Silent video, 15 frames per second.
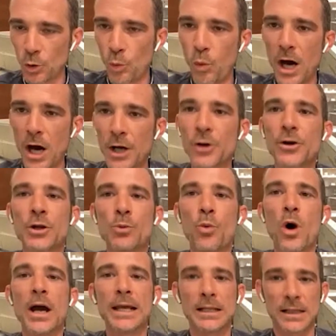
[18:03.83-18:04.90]
watery
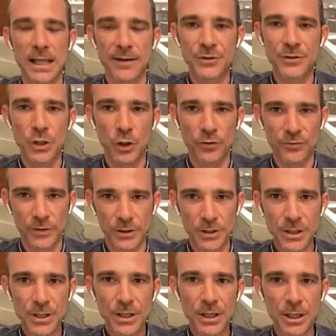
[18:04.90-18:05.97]
white left over
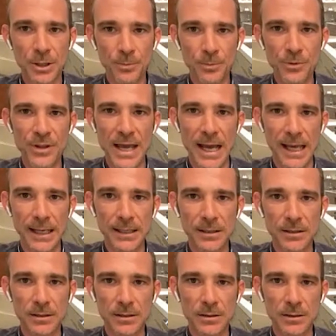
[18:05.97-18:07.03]
that
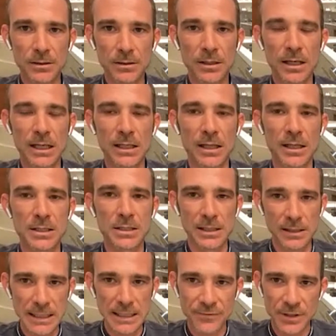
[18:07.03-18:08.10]
I like to
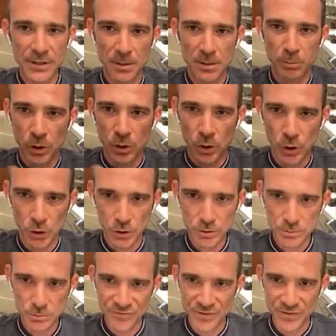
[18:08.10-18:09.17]
leave in the bowl
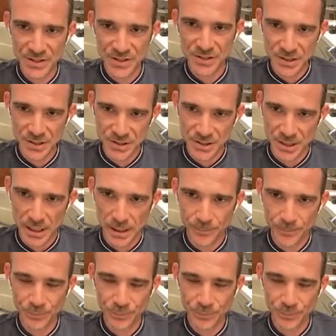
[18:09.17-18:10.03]
if it sits there.